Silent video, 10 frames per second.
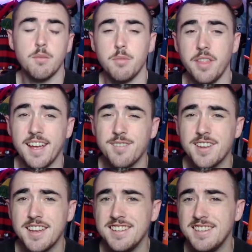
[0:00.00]
They haven't
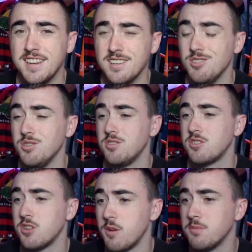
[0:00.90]
continued to
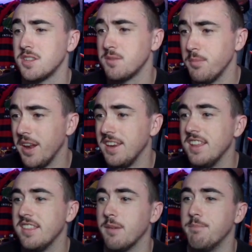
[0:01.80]
stop
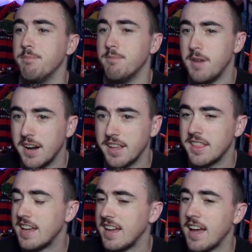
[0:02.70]
spending the money.
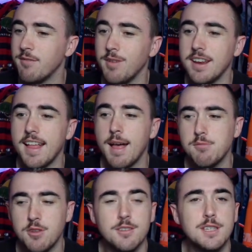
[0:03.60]
They have been
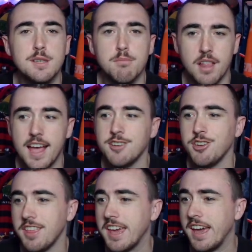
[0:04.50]
absolutely
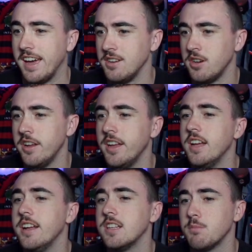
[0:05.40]
splashing the cash,
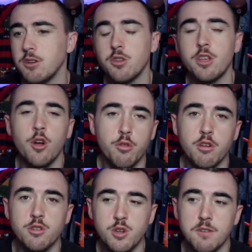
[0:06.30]
especially on
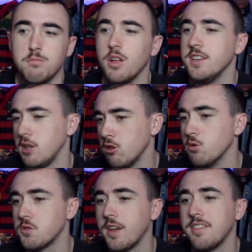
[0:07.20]
those young players. It
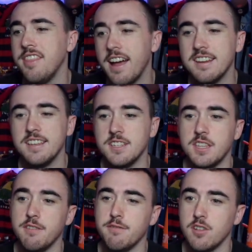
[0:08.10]
looks like that is
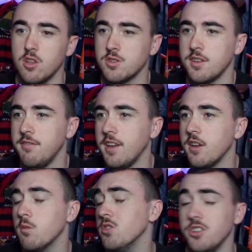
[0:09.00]
their philosophy,
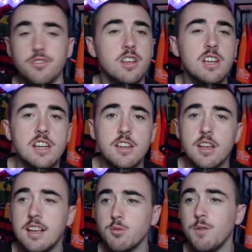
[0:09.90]
which is,
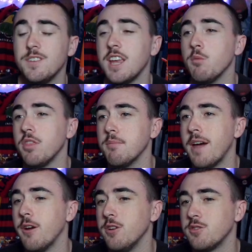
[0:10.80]
as we've seen with the
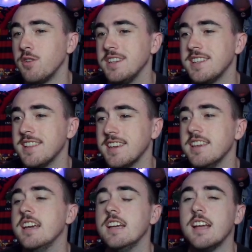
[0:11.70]
Mariners recently,
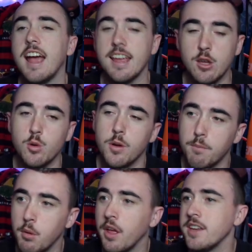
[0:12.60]
a good
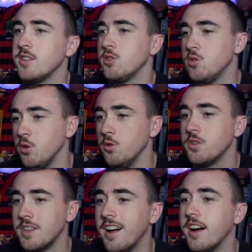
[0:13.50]
place to
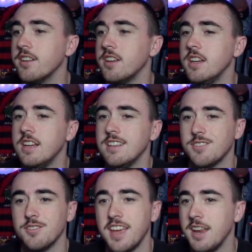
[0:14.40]
start.
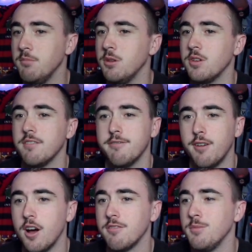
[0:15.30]
So 10 million,
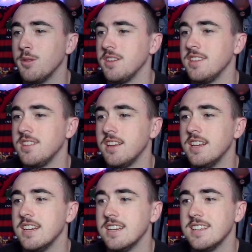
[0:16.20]
5 million,
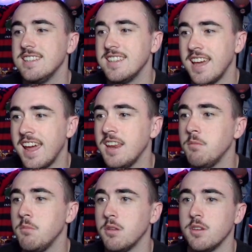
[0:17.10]

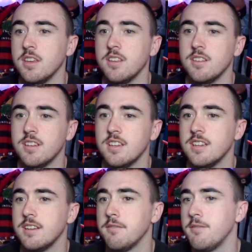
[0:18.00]
10 million,
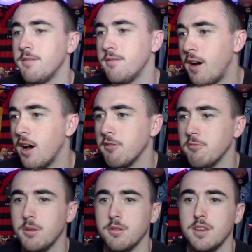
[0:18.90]
5
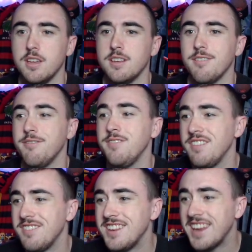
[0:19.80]
million,
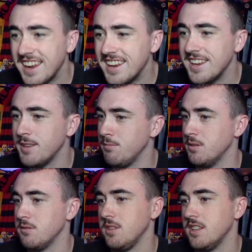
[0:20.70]
15
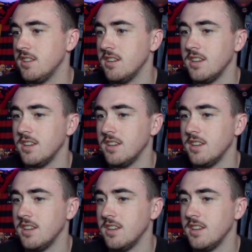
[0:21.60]
million.